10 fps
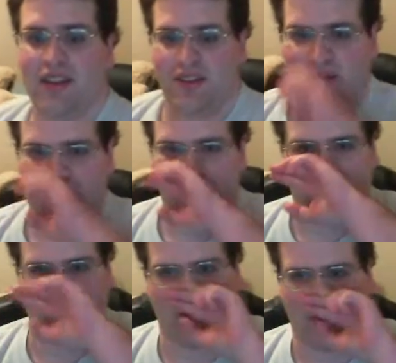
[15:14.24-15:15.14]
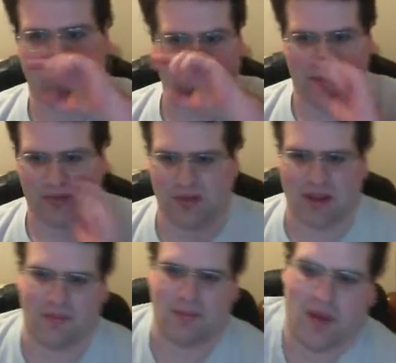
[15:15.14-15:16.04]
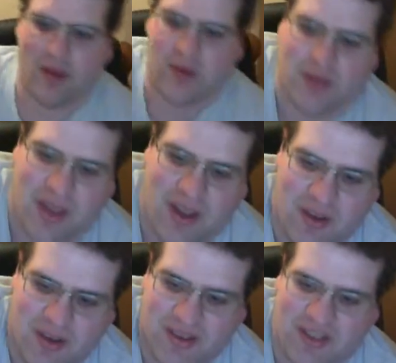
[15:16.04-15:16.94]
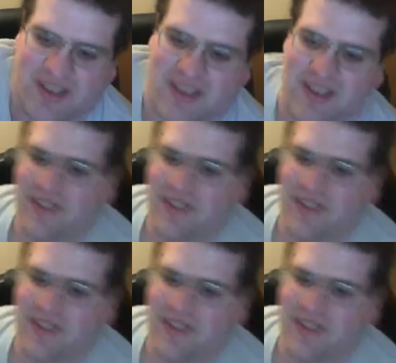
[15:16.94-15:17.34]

She was so excited that I bought her that hoodie.